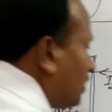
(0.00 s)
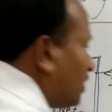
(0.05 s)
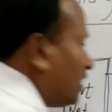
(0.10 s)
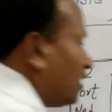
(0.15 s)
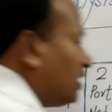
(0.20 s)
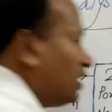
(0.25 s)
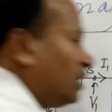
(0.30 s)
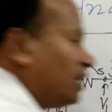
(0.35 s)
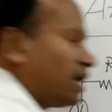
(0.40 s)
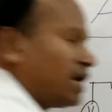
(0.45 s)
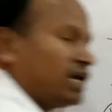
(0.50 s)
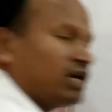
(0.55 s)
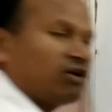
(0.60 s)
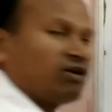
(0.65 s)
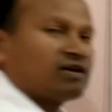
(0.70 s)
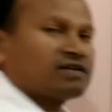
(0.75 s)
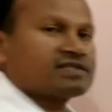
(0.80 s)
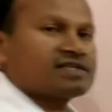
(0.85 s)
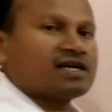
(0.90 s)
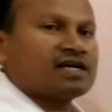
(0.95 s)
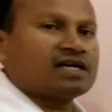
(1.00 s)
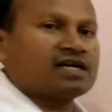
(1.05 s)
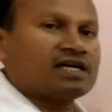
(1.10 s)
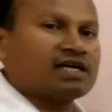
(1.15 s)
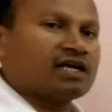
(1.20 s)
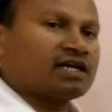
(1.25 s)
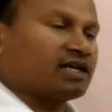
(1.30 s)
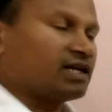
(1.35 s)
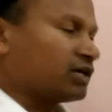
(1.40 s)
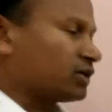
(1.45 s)
in analog circuit
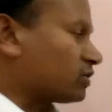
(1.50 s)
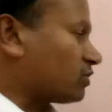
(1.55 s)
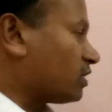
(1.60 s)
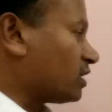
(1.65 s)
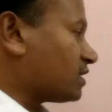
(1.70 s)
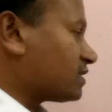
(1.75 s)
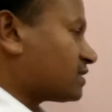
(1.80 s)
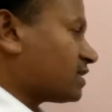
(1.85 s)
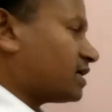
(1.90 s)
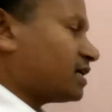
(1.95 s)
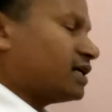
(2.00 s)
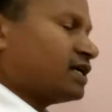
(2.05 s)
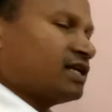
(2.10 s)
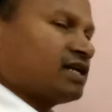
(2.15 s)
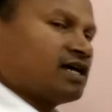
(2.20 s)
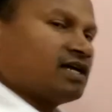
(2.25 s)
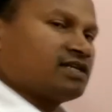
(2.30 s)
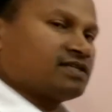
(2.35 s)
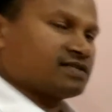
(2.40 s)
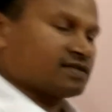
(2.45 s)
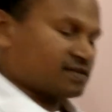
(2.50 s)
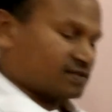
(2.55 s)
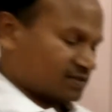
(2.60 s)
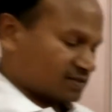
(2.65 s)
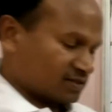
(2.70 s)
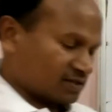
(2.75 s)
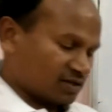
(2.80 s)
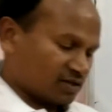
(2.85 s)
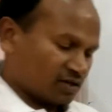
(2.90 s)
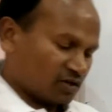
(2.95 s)
or electronic circuit analysis.